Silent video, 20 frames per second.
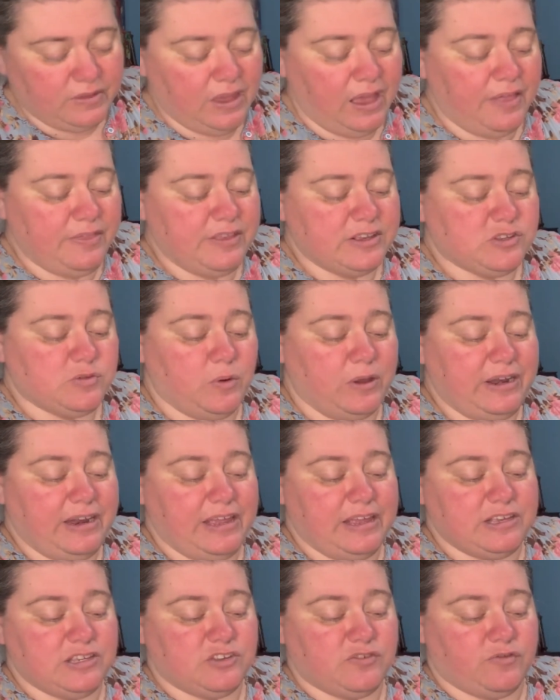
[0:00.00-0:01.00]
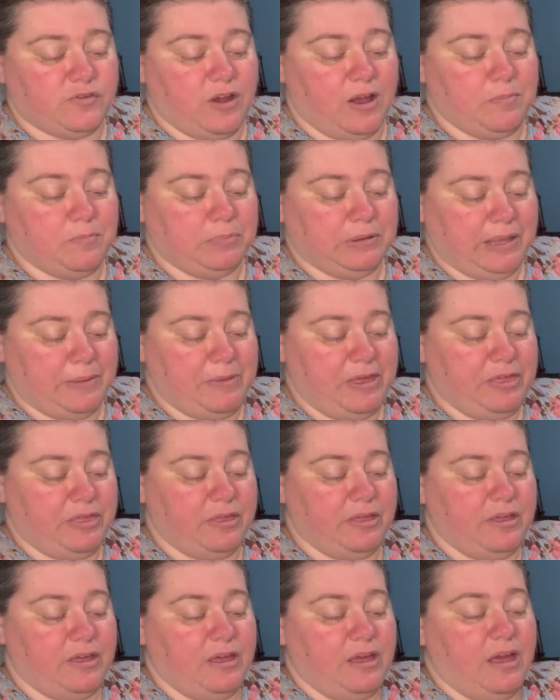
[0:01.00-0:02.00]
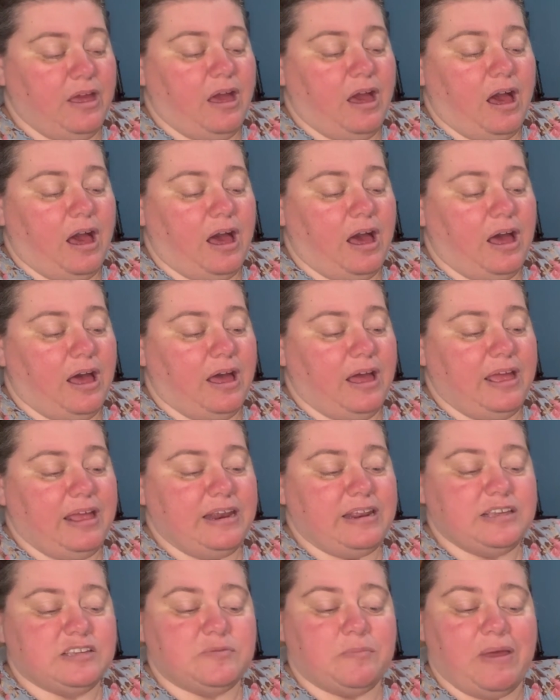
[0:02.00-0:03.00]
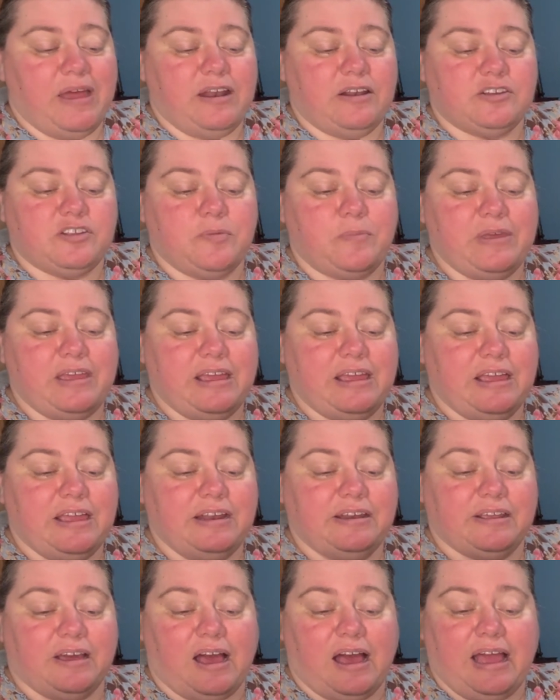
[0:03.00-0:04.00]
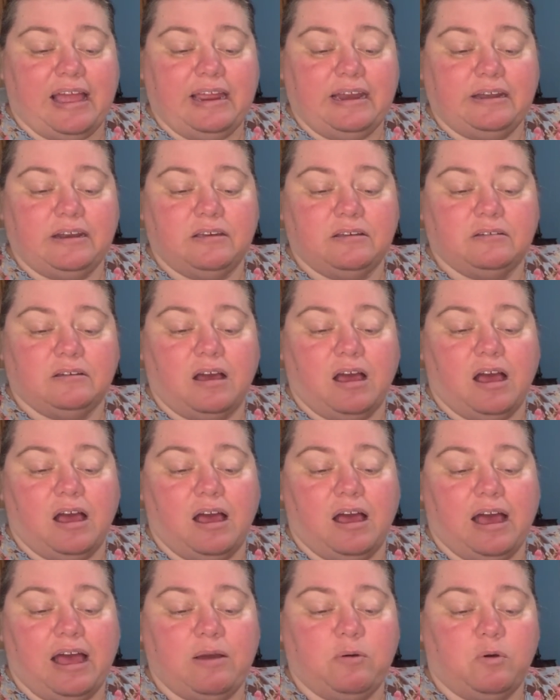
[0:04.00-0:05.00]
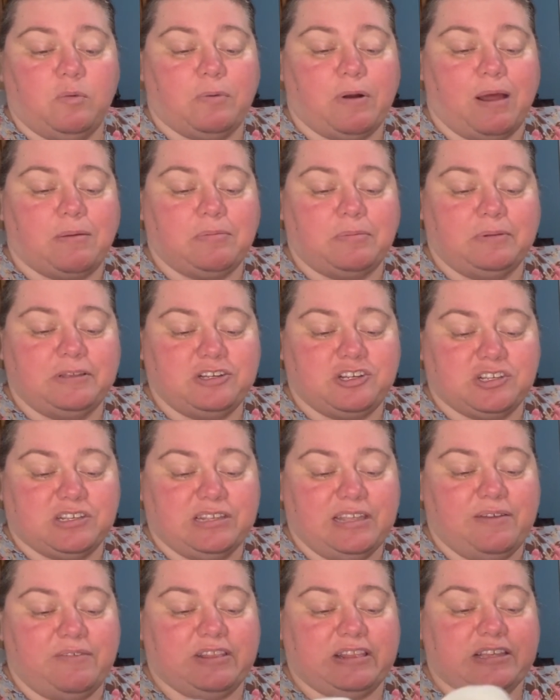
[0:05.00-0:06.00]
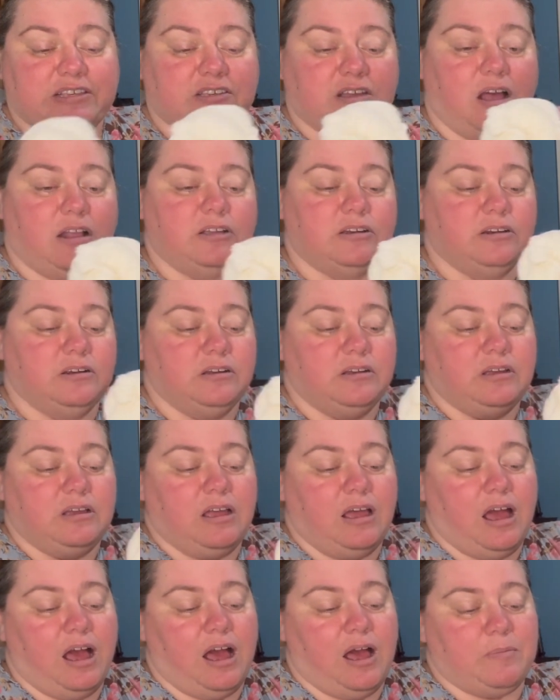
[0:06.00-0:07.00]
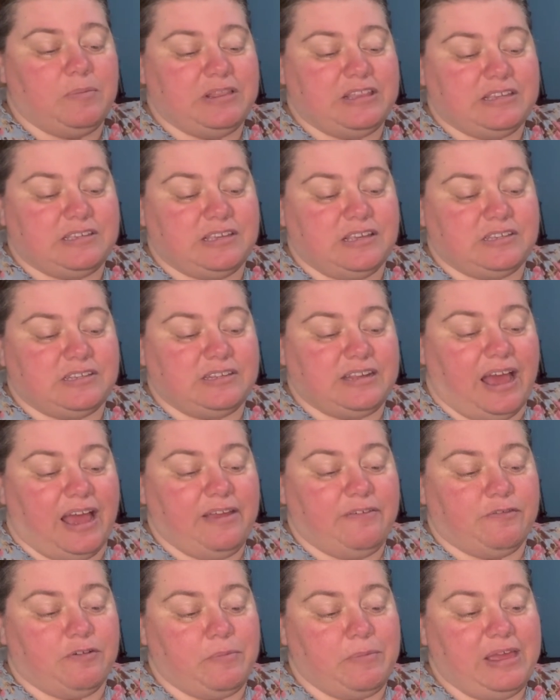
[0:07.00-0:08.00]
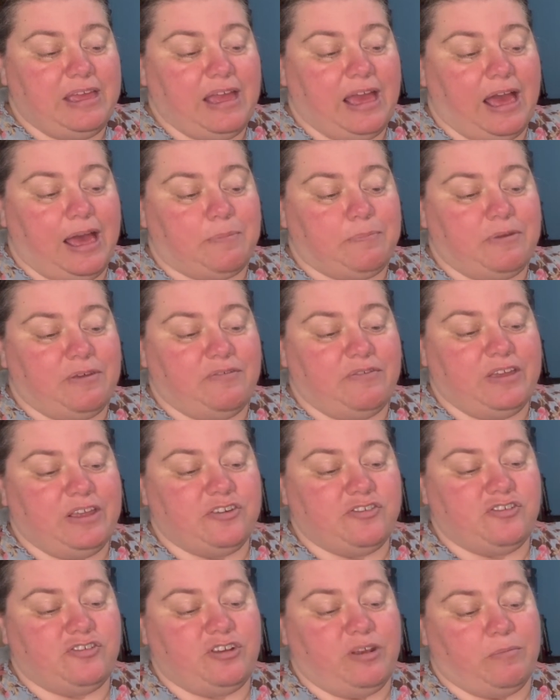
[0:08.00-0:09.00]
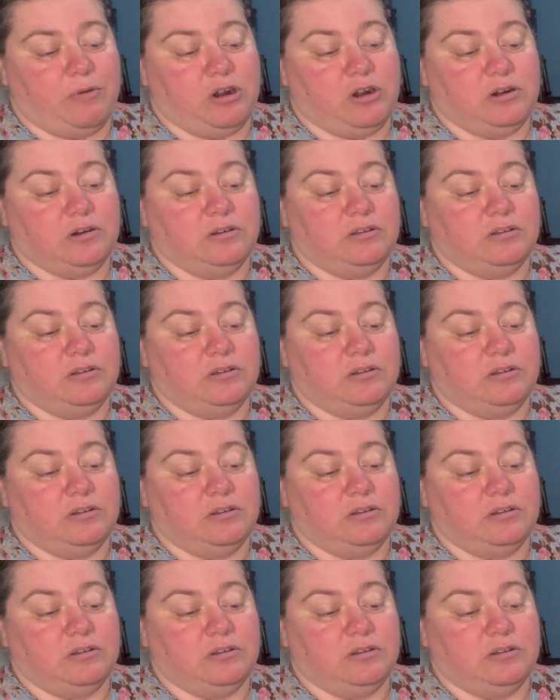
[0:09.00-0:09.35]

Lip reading: And this one is from Plymouth. It is meant to be dyed. I will probably just leave it this color. But this says Dye For Me Happy Feet Shimmer.